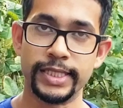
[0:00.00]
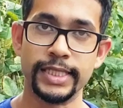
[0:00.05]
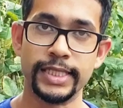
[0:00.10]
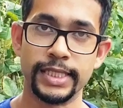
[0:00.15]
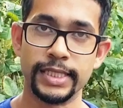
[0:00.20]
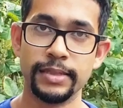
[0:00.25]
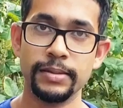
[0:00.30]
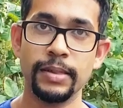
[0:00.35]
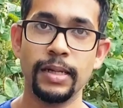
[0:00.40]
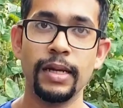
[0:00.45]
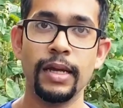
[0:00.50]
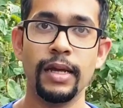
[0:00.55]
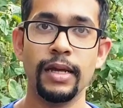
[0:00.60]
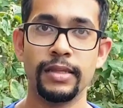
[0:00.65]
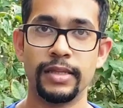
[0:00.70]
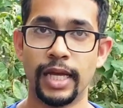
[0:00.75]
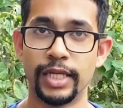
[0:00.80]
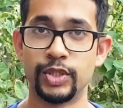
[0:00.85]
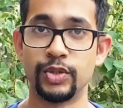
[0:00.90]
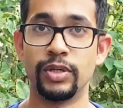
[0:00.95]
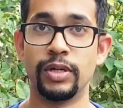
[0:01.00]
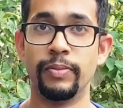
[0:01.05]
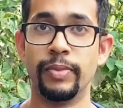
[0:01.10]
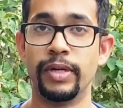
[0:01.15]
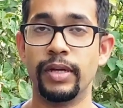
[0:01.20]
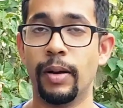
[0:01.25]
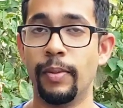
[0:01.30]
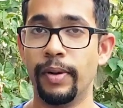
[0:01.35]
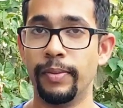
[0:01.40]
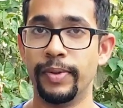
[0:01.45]
season, that's going to
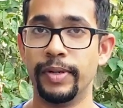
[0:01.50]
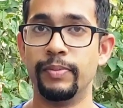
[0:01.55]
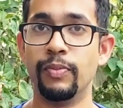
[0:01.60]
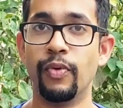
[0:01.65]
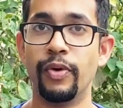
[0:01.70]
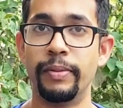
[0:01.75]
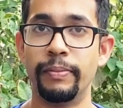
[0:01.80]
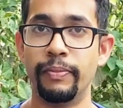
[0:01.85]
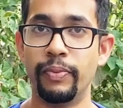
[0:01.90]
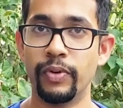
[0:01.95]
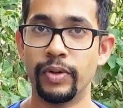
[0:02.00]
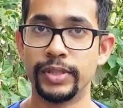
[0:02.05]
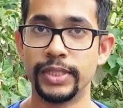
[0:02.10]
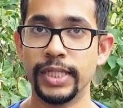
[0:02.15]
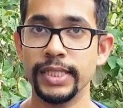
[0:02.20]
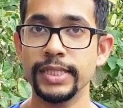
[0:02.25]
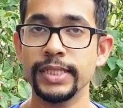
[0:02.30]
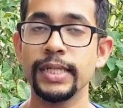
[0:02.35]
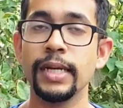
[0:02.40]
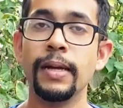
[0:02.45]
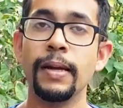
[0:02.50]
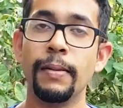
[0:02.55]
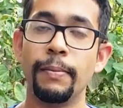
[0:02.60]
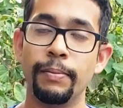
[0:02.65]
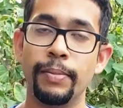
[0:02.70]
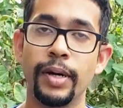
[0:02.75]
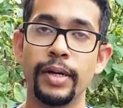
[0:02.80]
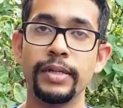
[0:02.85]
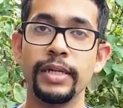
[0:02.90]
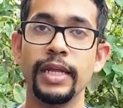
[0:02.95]
become a bit more important.
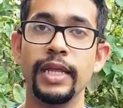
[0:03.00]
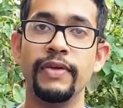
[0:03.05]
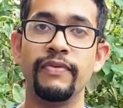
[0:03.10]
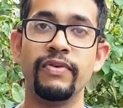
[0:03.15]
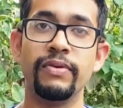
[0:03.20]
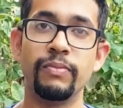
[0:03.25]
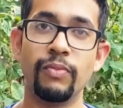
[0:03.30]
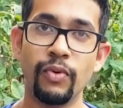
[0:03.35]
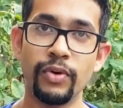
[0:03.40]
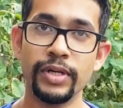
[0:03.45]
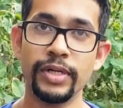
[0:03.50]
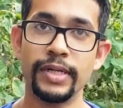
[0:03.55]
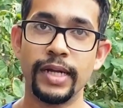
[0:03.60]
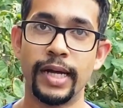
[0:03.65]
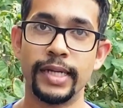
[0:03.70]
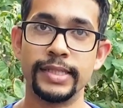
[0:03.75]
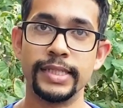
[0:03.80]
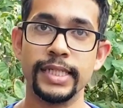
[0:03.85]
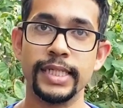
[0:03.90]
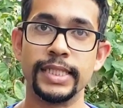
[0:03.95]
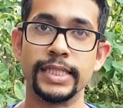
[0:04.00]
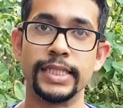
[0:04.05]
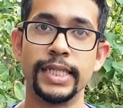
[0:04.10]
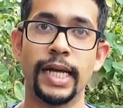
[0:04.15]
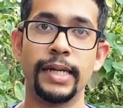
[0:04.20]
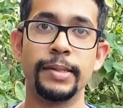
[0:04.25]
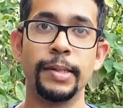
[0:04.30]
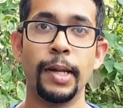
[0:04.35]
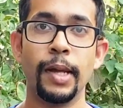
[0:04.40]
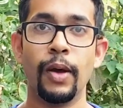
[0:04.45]
But even more than that is
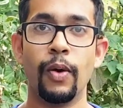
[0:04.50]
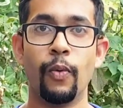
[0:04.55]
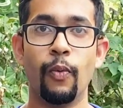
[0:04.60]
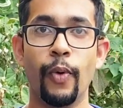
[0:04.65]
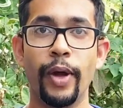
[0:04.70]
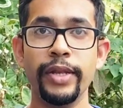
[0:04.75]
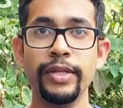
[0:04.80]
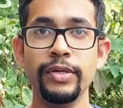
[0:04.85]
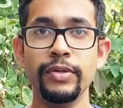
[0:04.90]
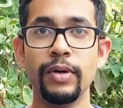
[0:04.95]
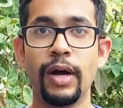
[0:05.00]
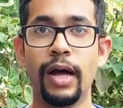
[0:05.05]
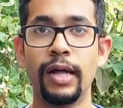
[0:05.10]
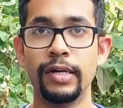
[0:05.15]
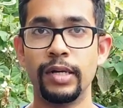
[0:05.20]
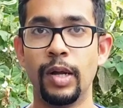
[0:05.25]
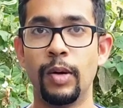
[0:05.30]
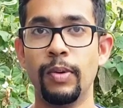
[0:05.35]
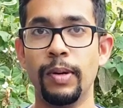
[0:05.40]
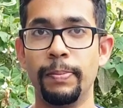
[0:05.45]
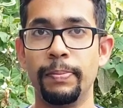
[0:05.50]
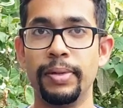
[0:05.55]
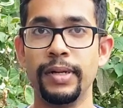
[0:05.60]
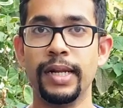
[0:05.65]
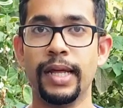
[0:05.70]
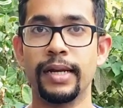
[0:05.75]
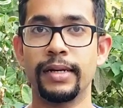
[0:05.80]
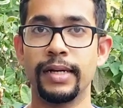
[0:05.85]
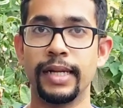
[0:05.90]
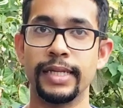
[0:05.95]
that when you allow a
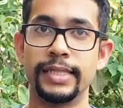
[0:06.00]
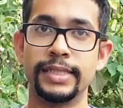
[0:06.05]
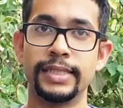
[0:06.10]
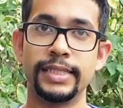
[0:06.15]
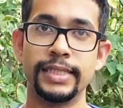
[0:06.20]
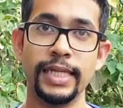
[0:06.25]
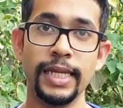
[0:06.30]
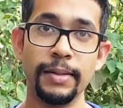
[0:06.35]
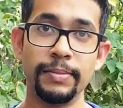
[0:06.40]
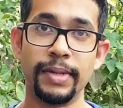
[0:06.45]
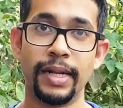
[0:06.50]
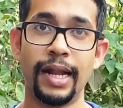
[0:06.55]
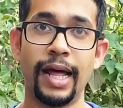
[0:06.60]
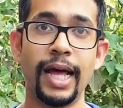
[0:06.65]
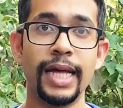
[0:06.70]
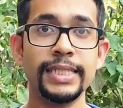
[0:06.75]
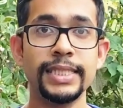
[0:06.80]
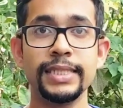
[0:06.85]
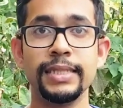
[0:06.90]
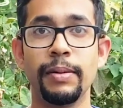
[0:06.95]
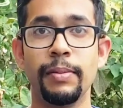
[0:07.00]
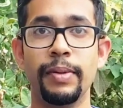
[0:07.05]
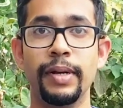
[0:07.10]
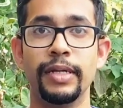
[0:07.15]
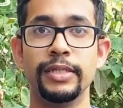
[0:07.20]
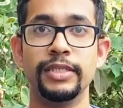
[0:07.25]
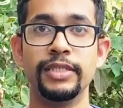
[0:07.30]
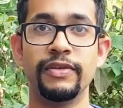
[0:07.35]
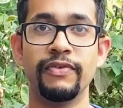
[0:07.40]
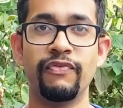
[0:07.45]
plant like Seim that has the
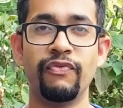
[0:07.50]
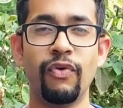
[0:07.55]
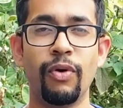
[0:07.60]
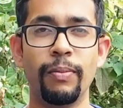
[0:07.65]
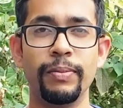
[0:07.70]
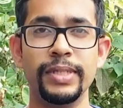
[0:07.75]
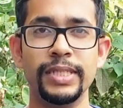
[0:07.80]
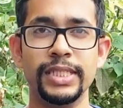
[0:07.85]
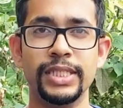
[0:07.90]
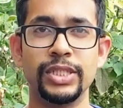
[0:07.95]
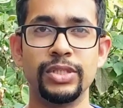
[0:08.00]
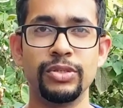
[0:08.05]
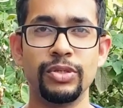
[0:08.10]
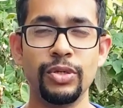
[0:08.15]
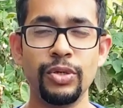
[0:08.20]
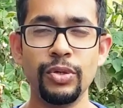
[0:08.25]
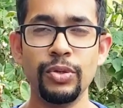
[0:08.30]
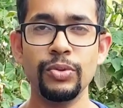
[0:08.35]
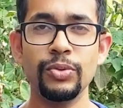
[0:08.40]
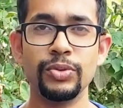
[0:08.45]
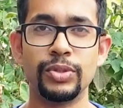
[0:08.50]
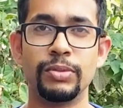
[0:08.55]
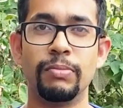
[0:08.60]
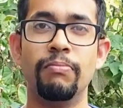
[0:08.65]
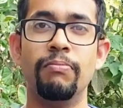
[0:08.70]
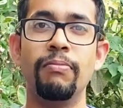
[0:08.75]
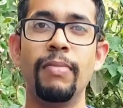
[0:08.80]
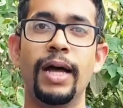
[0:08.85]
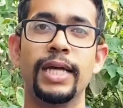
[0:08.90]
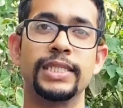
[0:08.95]
ability to form these huge,
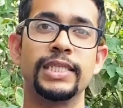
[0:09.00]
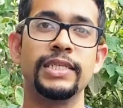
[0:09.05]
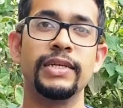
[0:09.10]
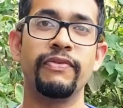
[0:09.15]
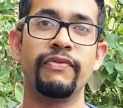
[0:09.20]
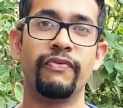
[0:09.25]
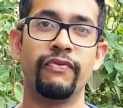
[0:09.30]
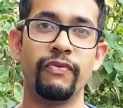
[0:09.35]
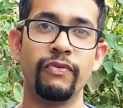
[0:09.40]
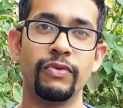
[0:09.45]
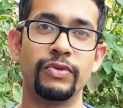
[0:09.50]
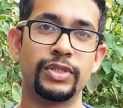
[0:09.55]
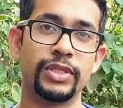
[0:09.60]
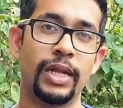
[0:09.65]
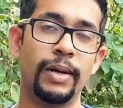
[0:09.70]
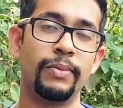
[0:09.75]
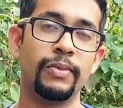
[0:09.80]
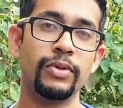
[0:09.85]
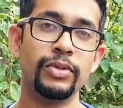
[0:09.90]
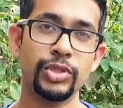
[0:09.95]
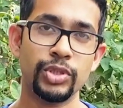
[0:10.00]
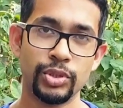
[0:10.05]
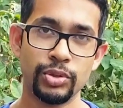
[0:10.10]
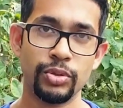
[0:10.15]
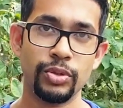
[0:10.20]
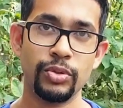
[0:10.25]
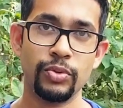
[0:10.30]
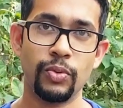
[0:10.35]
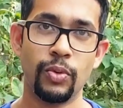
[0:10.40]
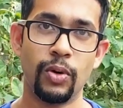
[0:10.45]
massive roots, and I'm going to show
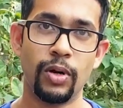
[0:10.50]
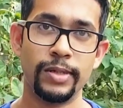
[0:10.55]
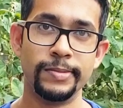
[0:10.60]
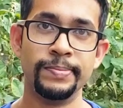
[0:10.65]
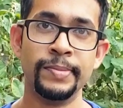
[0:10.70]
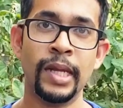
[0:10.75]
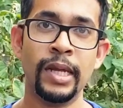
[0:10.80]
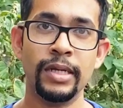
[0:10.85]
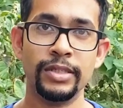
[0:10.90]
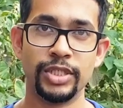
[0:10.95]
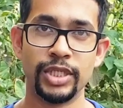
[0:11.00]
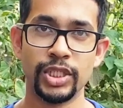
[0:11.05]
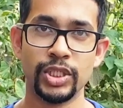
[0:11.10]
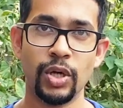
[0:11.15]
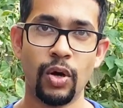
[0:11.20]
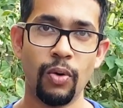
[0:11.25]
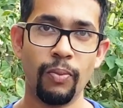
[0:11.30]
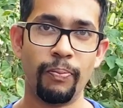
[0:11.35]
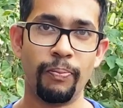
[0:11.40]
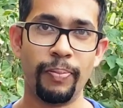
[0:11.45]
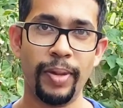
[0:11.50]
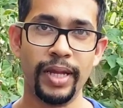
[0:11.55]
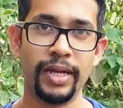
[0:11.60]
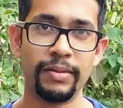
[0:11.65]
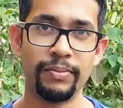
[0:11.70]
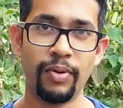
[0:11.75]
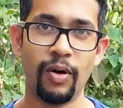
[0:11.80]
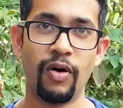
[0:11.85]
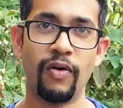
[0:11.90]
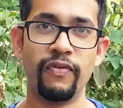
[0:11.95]
you all just how big
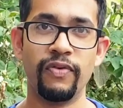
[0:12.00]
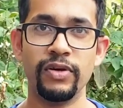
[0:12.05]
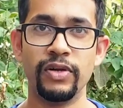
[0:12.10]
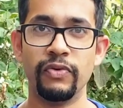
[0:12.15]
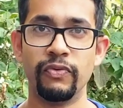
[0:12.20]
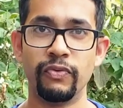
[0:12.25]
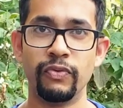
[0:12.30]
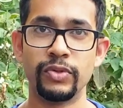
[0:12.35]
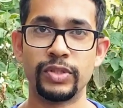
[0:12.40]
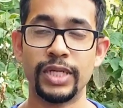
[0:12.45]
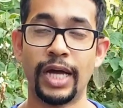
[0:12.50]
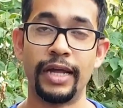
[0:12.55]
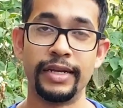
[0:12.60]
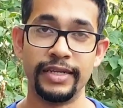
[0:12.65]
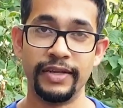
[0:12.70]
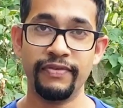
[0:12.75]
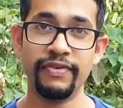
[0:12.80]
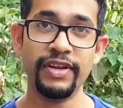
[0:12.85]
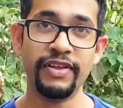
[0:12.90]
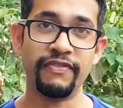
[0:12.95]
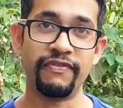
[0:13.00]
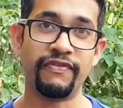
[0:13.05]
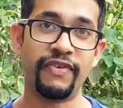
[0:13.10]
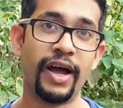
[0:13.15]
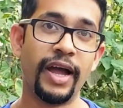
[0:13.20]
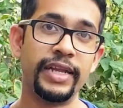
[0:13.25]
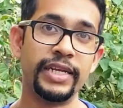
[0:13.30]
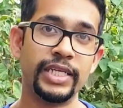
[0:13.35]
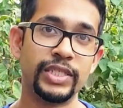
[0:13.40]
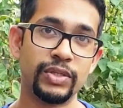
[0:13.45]
and powerful the roots and even the
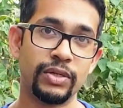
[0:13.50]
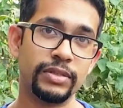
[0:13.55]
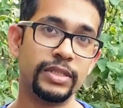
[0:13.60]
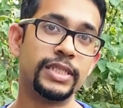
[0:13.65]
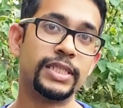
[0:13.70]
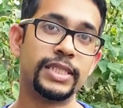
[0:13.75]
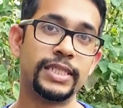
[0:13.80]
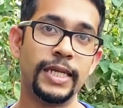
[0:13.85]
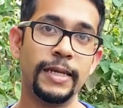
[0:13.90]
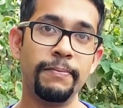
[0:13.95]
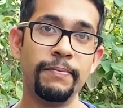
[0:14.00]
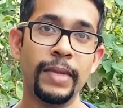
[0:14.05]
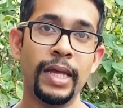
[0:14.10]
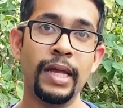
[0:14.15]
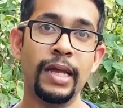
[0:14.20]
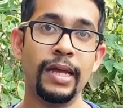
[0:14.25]
vine is on this Seim.